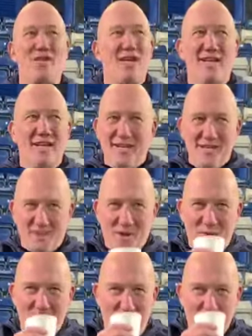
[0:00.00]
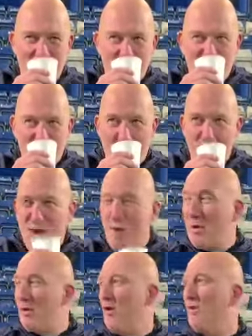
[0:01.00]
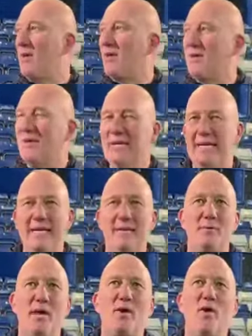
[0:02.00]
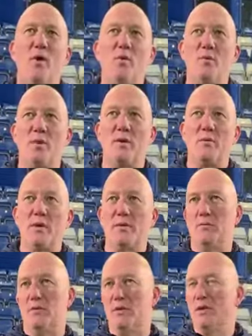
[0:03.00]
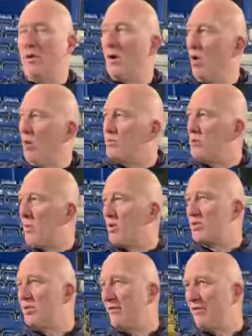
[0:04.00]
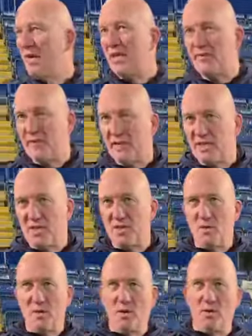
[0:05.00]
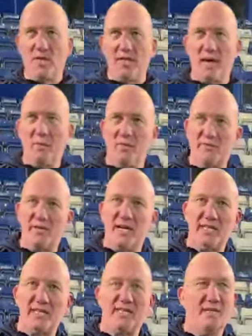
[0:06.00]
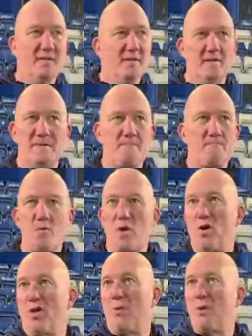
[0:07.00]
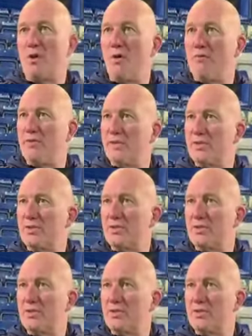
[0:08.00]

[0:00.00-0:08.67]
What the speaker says: But no, look, we go, you know, we're home to Boston the first fixture, so we look at that one first. We go there with confidence.